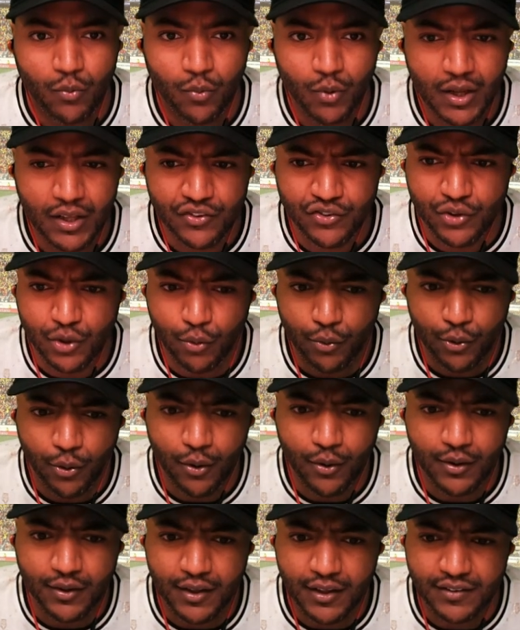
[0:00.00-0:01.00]
What is going
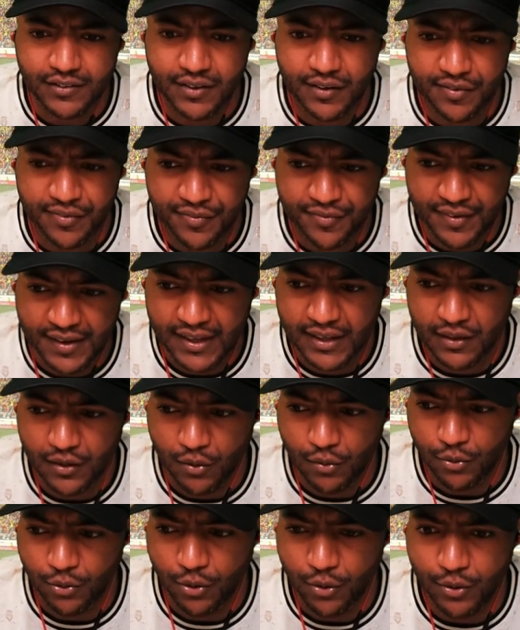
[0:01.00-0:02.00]
on? There's a fight
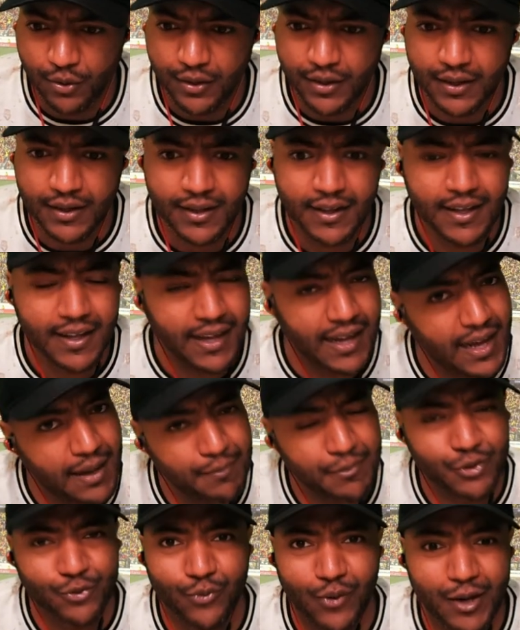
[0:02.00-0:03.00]
going on.
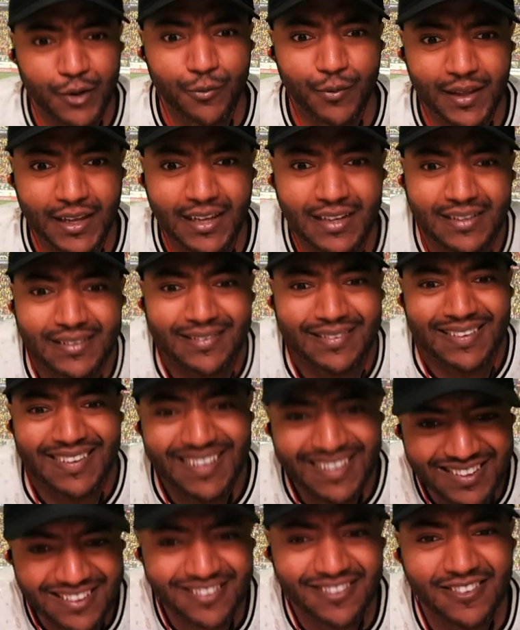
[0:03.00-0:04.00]
James Rodriguez
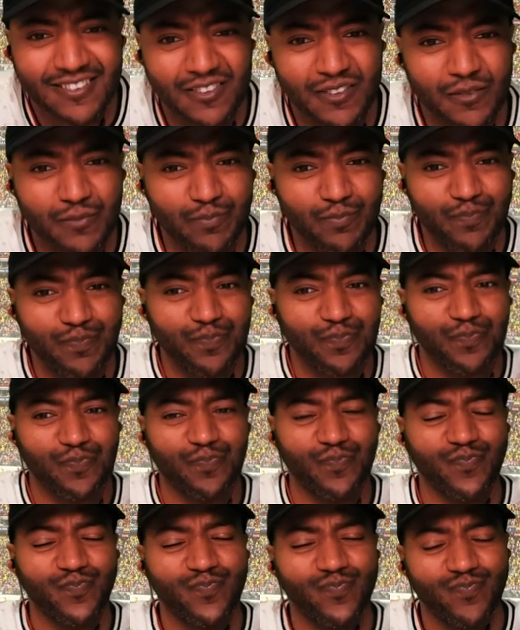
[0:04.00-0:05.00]
is
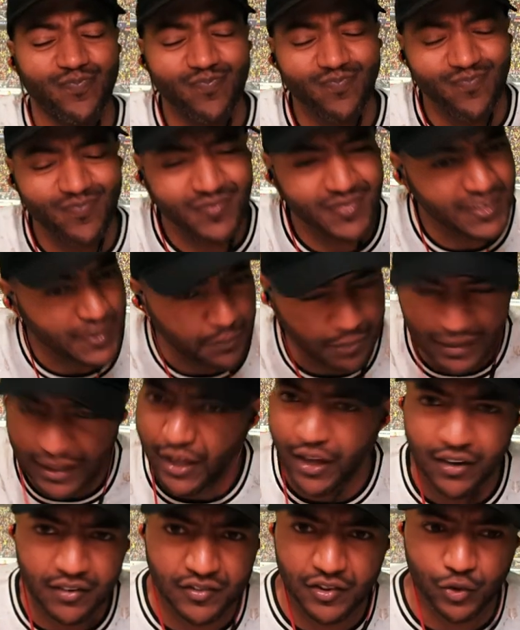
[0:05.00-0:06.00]
the
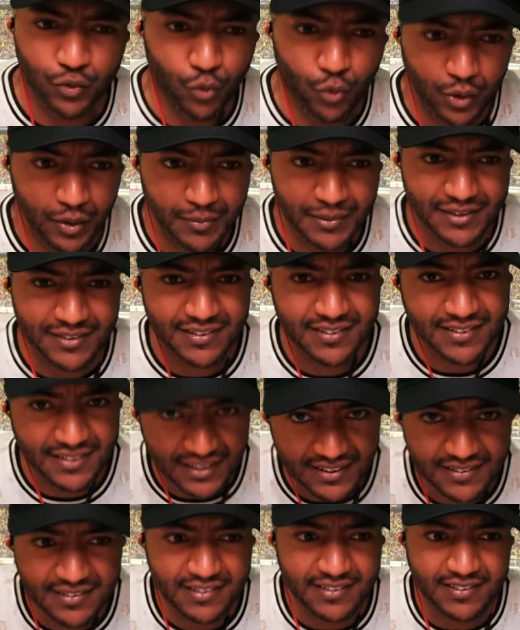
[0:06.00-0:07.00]
player of the tournament.
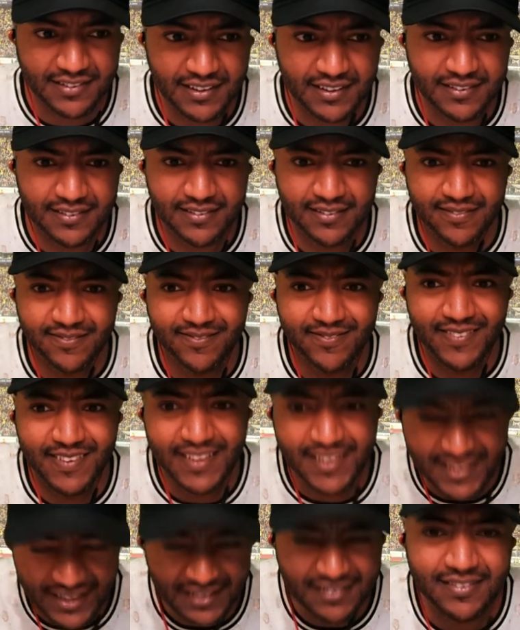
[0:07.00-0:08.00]
6 assists,
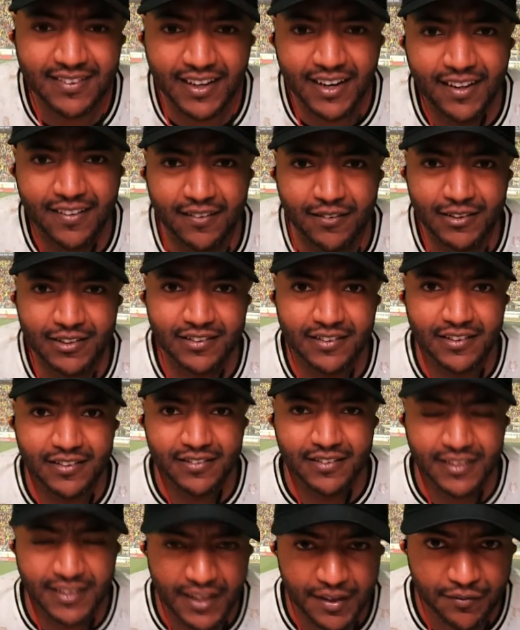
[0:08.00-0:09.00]
gets another
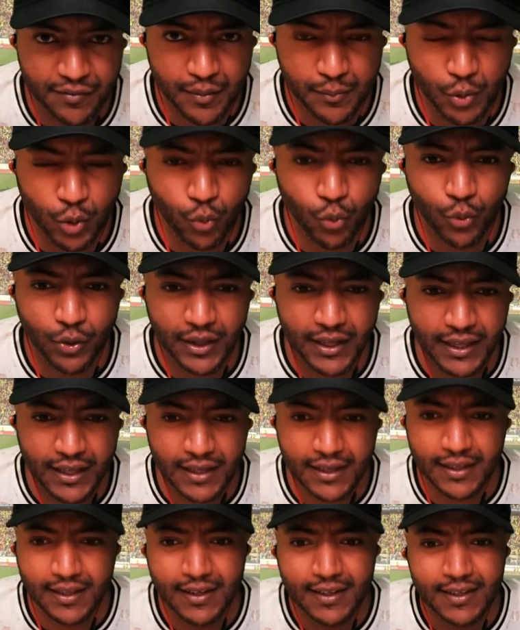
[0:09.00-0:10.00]
assist today from a corner
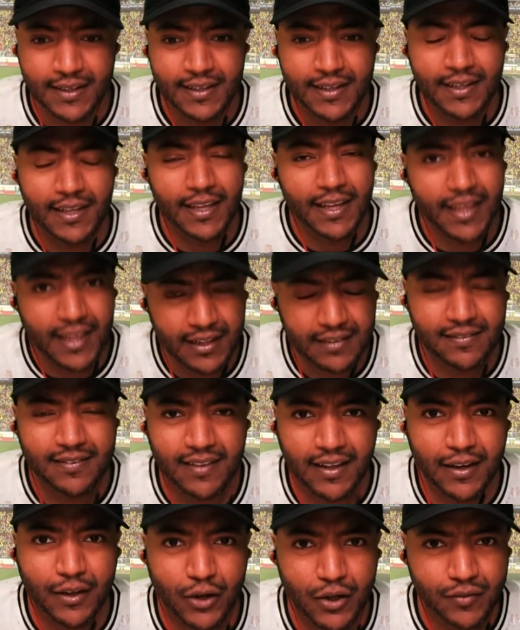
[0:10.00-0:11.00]
kick. He gets
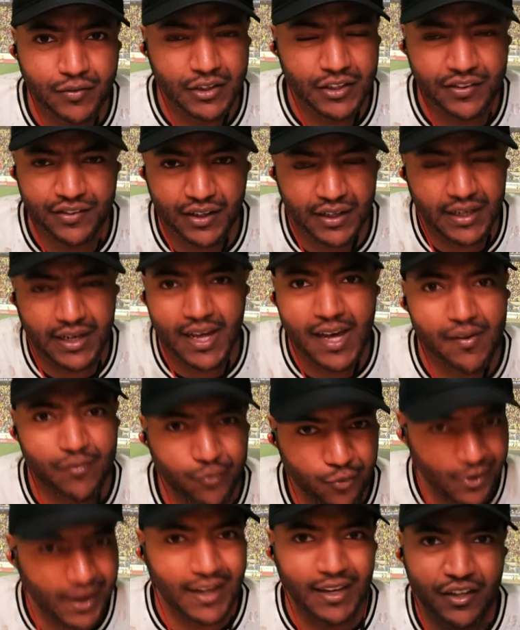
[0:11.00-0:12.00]
taken off in the second
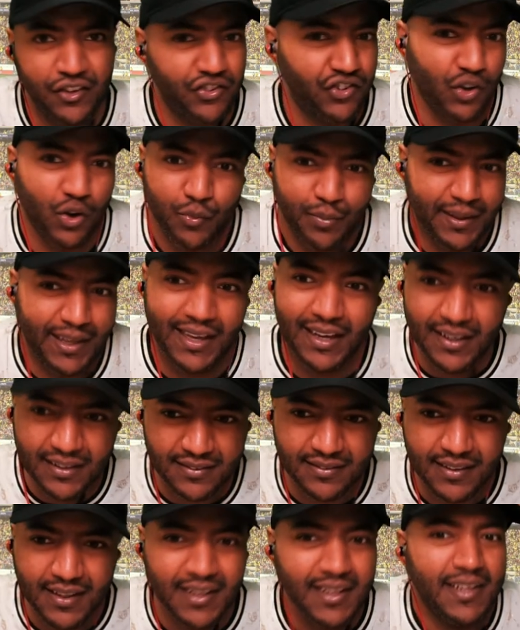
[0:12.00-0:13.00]
half, rightly so,
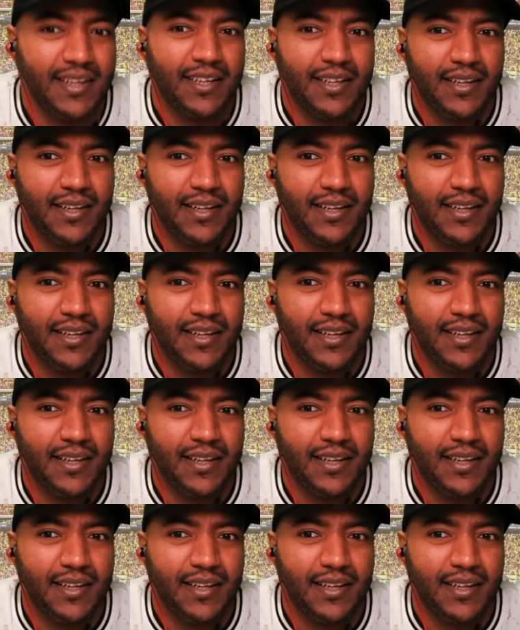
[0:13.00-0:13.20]
because